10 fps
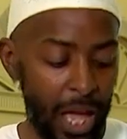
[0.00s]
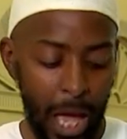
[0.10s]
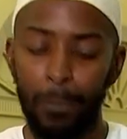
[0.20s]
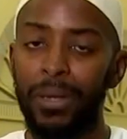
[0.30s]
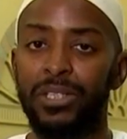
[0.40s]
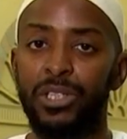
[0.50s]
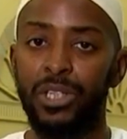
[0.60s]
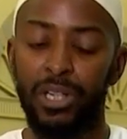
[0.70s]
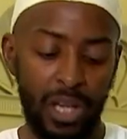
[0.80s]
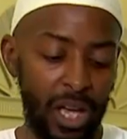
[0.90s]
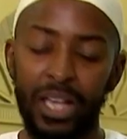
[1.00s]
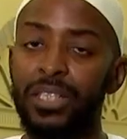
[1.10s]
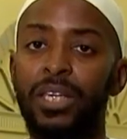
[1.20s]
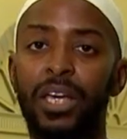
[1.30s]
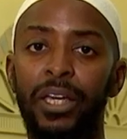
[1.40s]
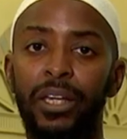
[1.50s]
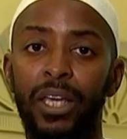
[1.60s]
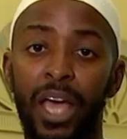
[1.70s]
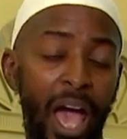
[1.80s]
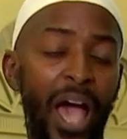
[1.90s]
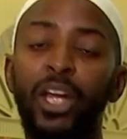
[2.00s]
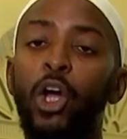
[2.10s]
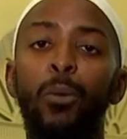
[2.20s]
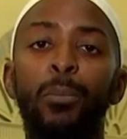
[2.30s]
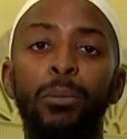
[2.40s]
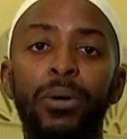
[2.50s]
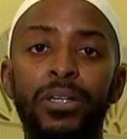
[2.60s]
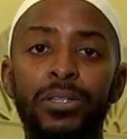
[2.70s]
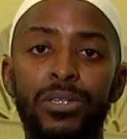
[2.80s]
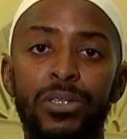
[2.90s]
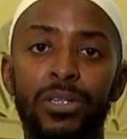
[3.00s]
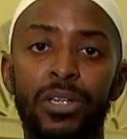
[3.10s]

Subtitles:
a messenger, a sign, and a compromise.